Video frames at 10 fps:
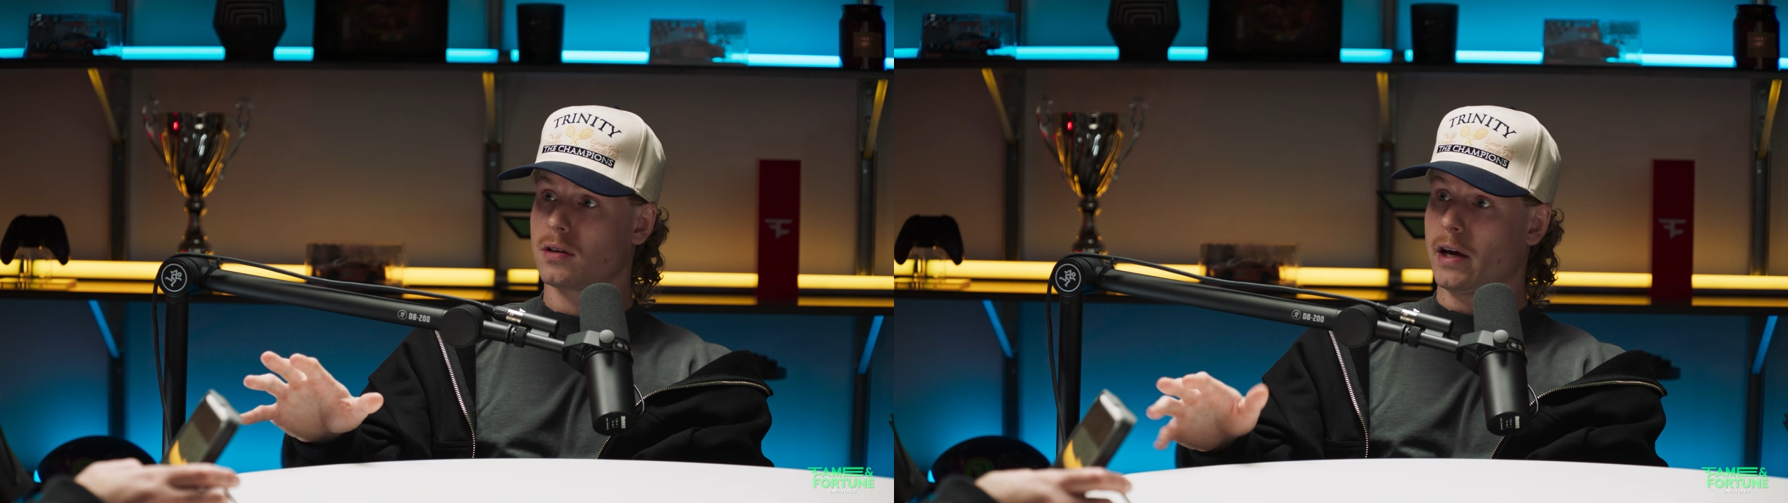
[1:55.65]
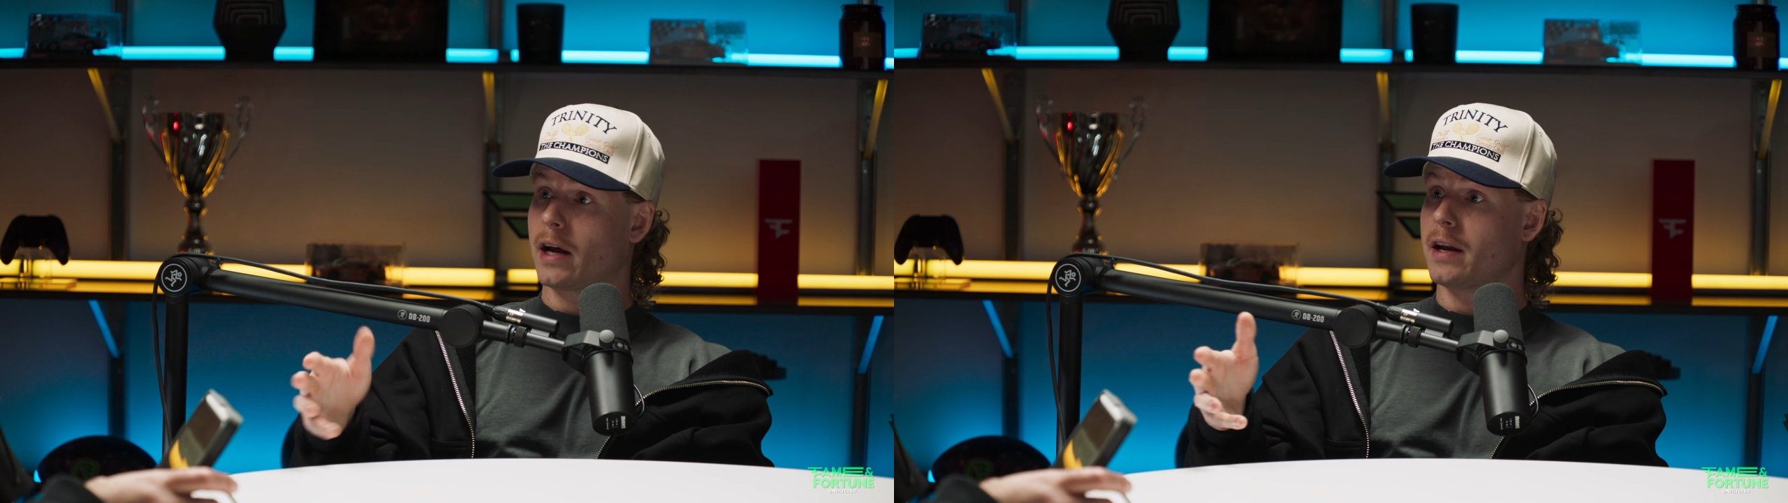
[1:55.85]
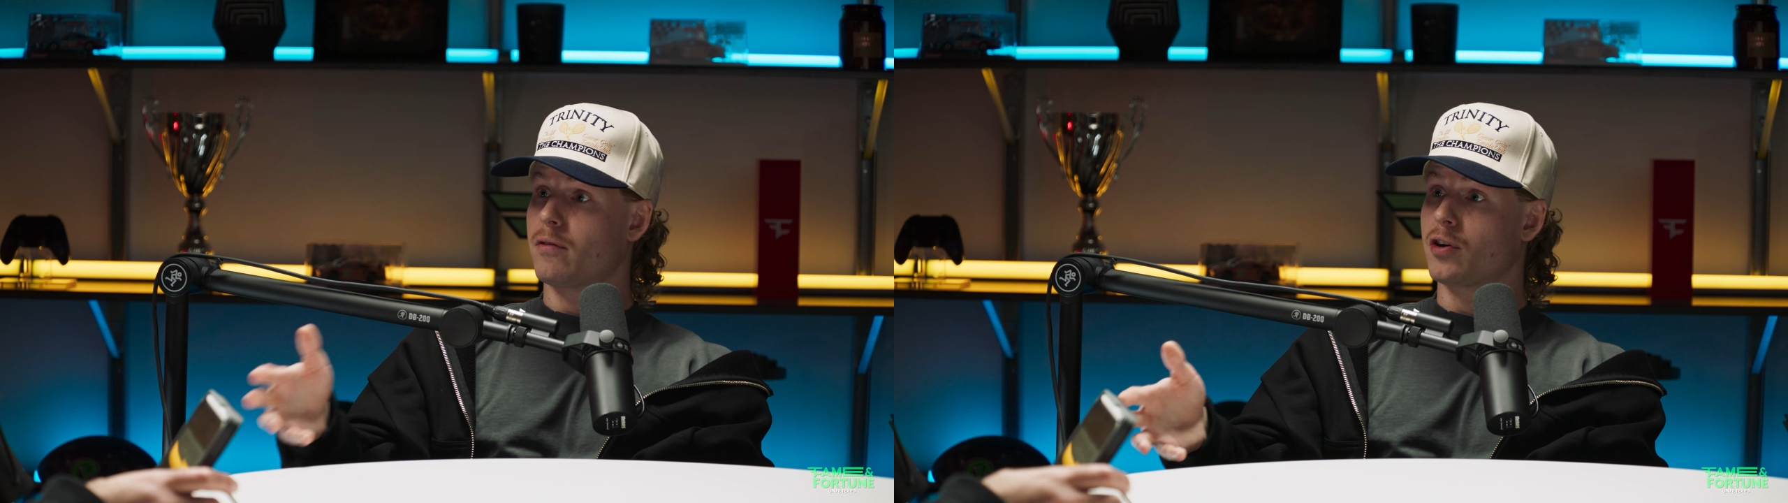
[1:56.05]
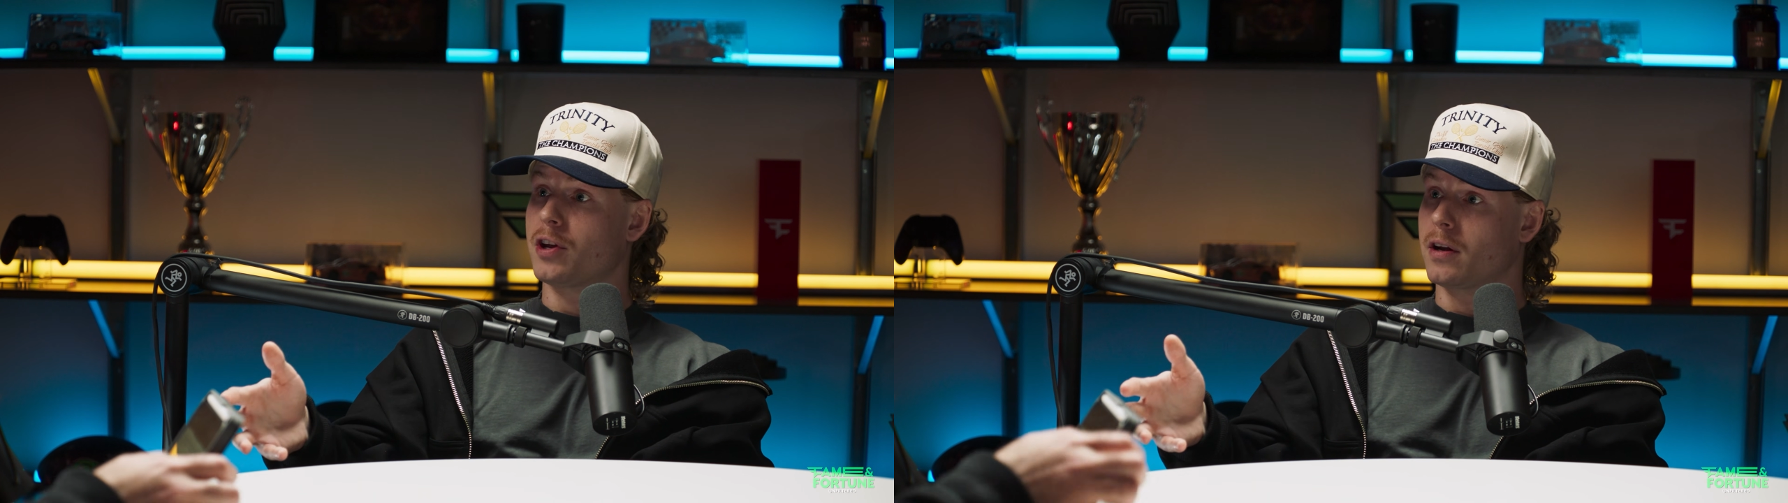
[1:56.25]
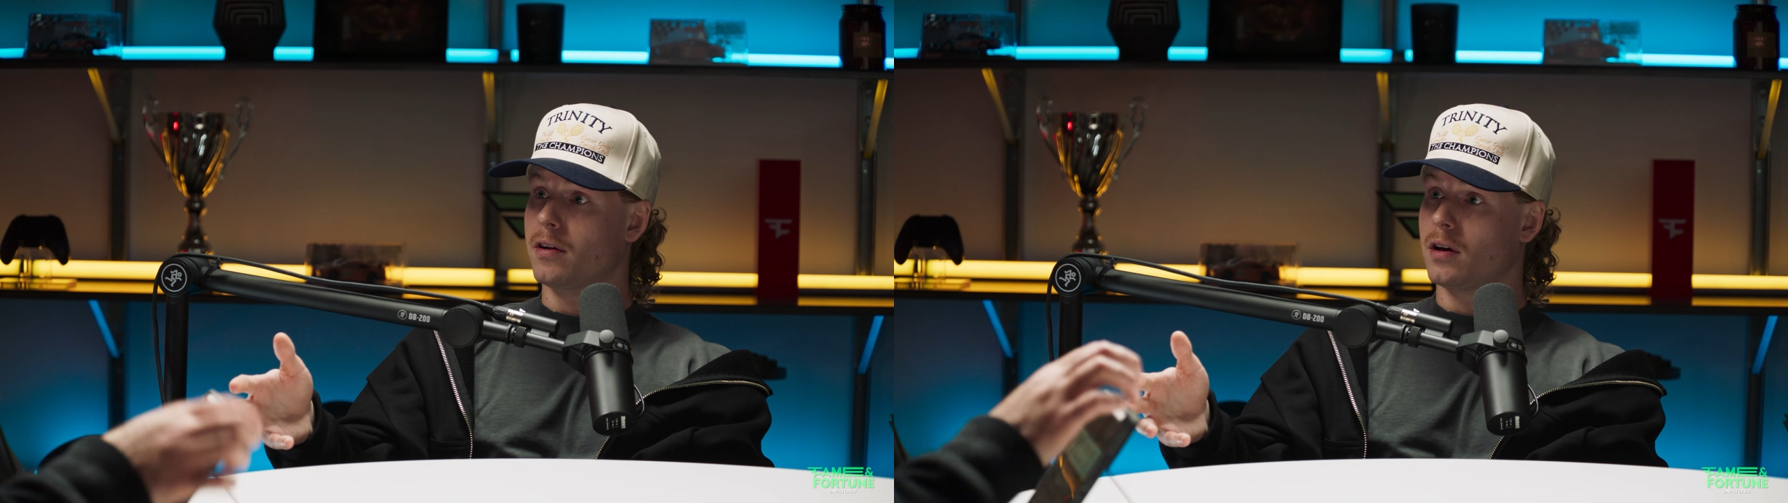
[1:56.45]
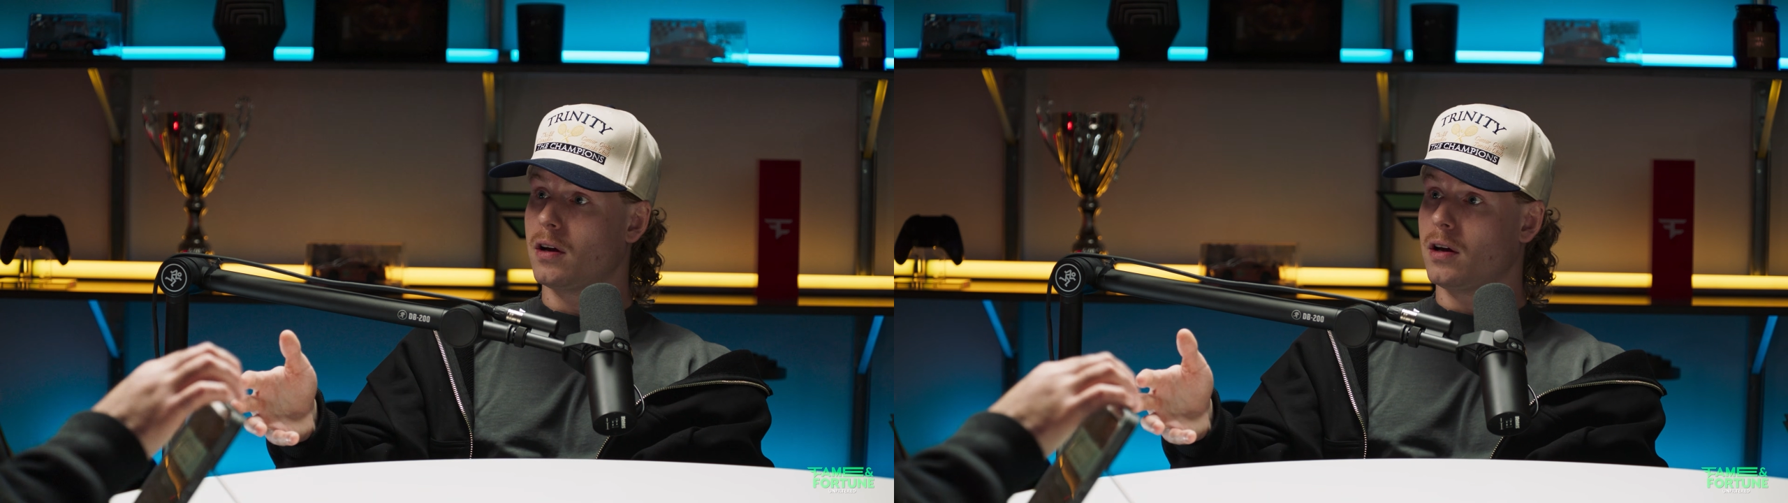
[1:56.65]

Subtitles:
and I never did.